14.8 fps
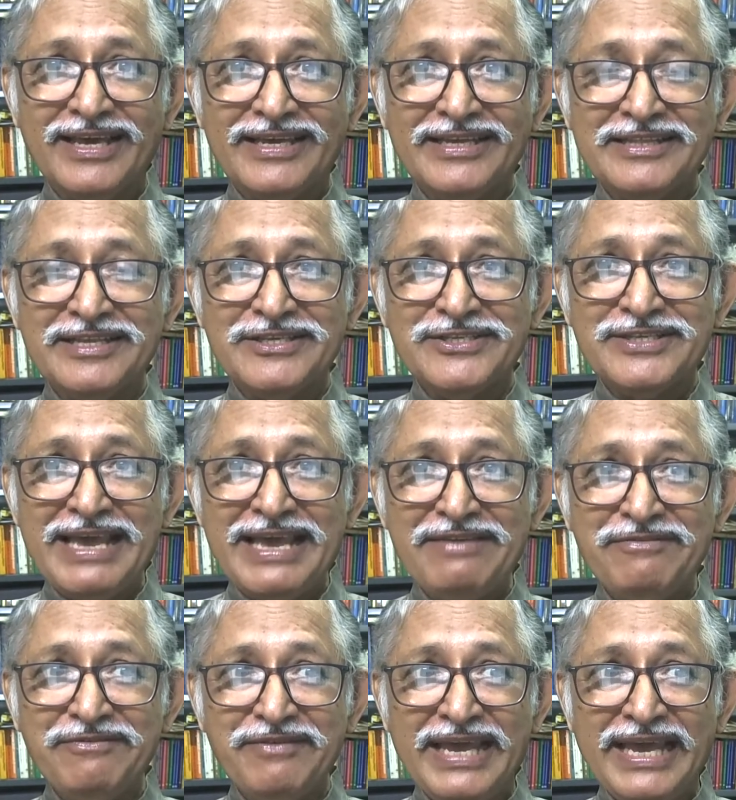In the
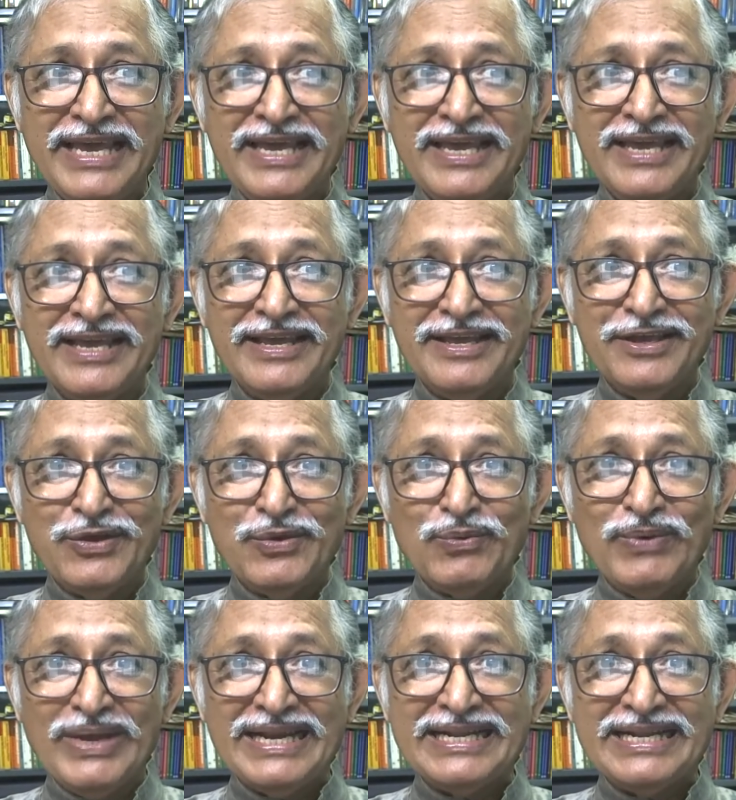same way,
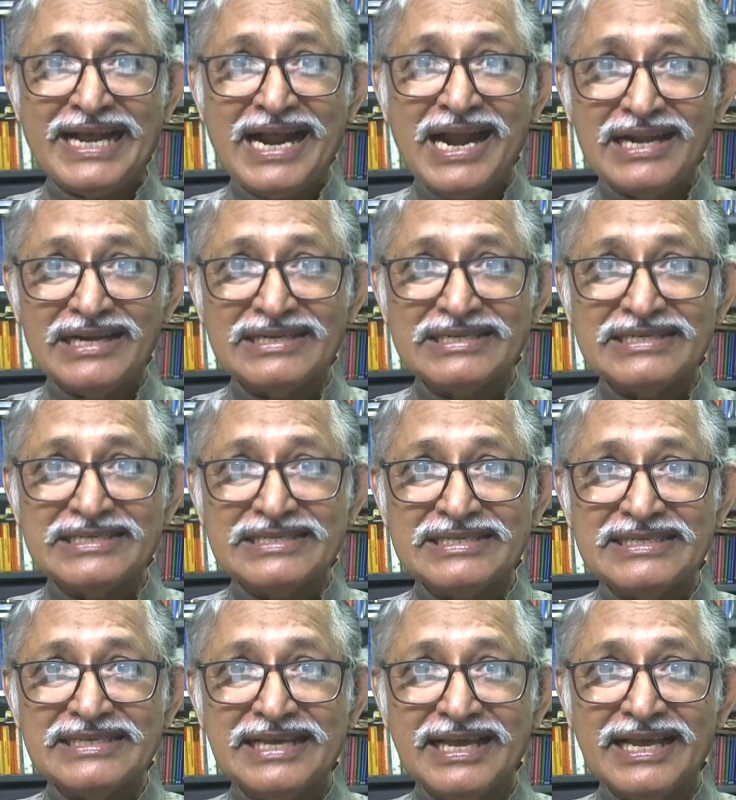when
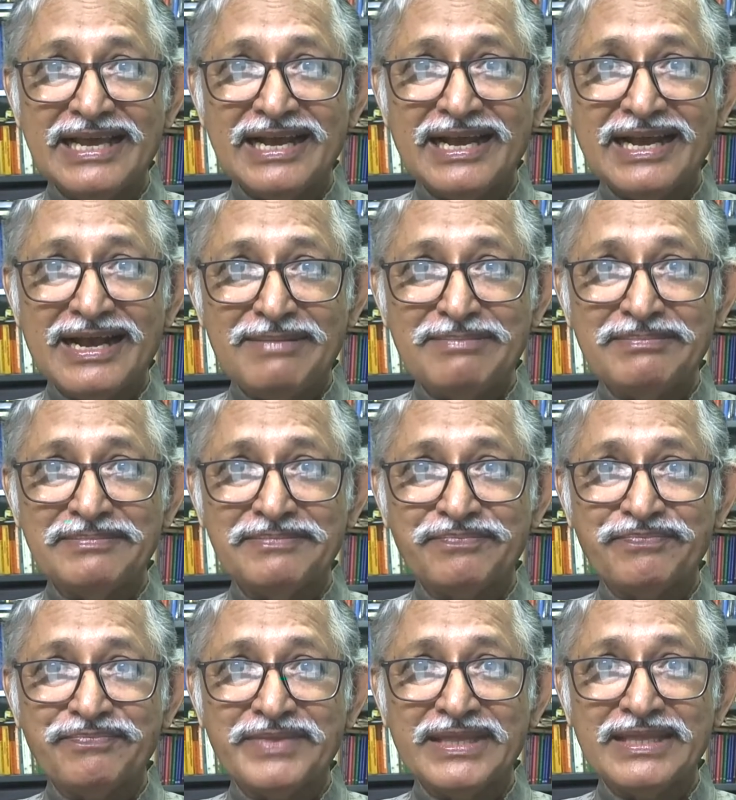cults come
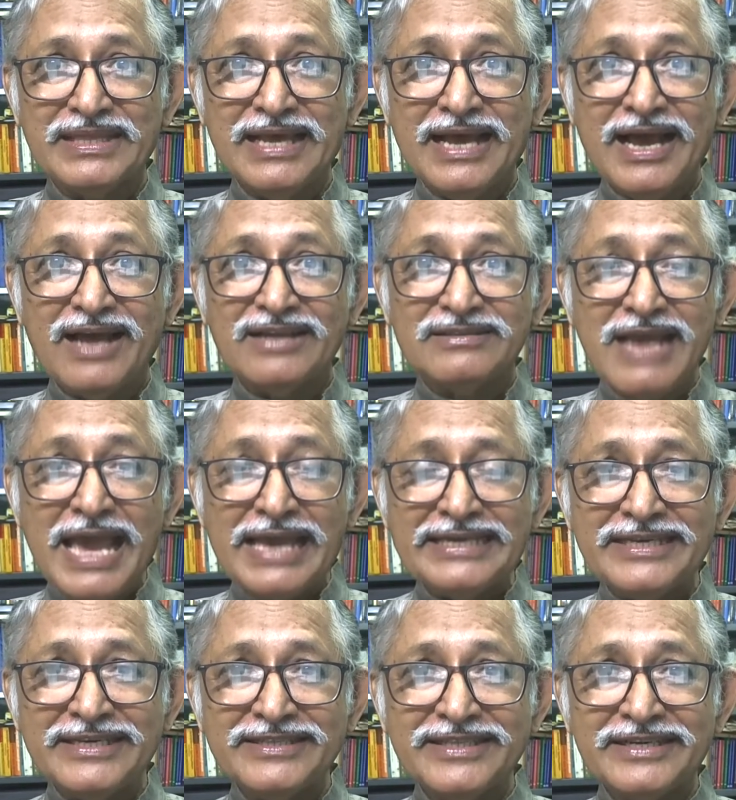
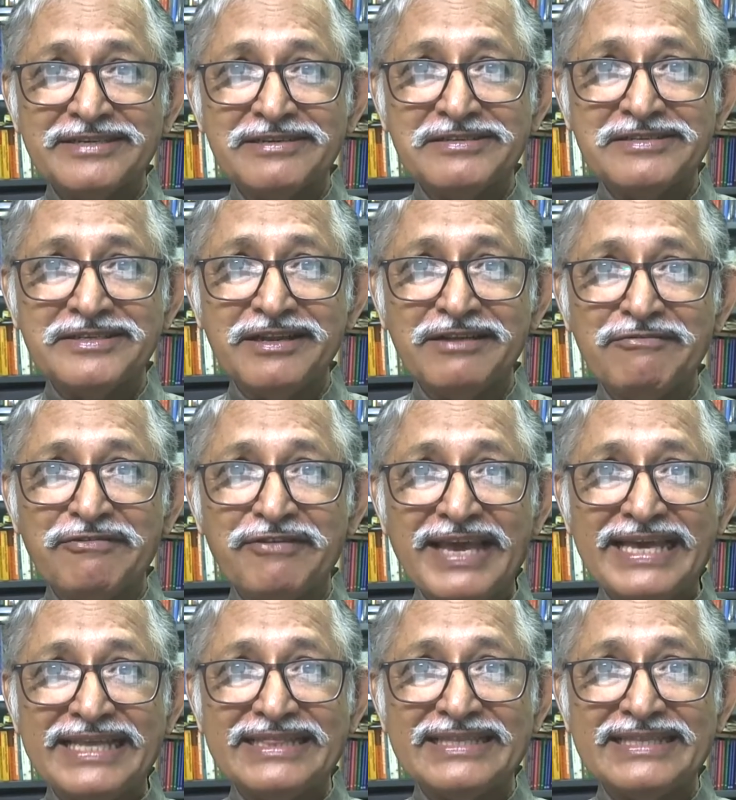attacking the Christian
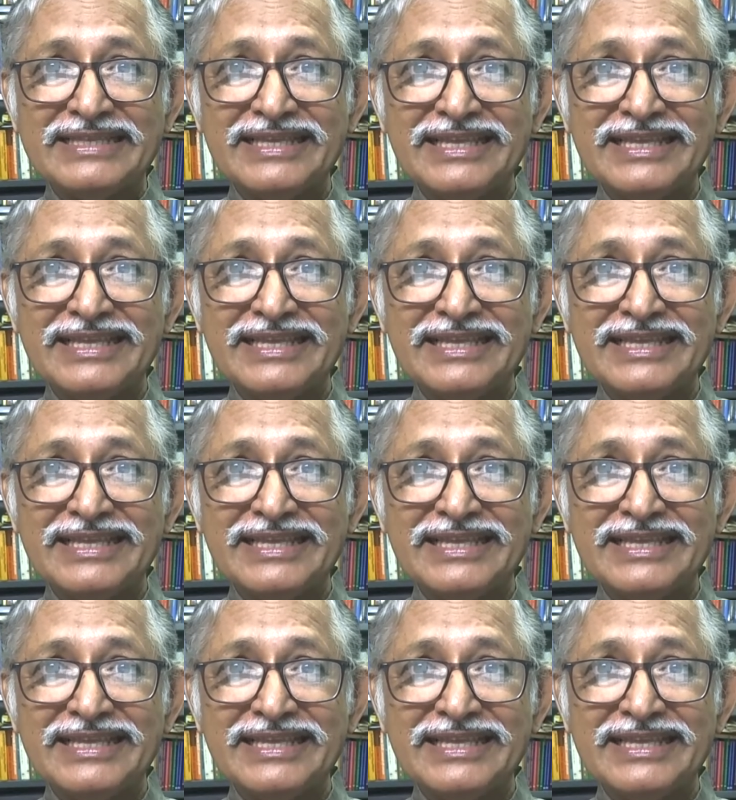faith,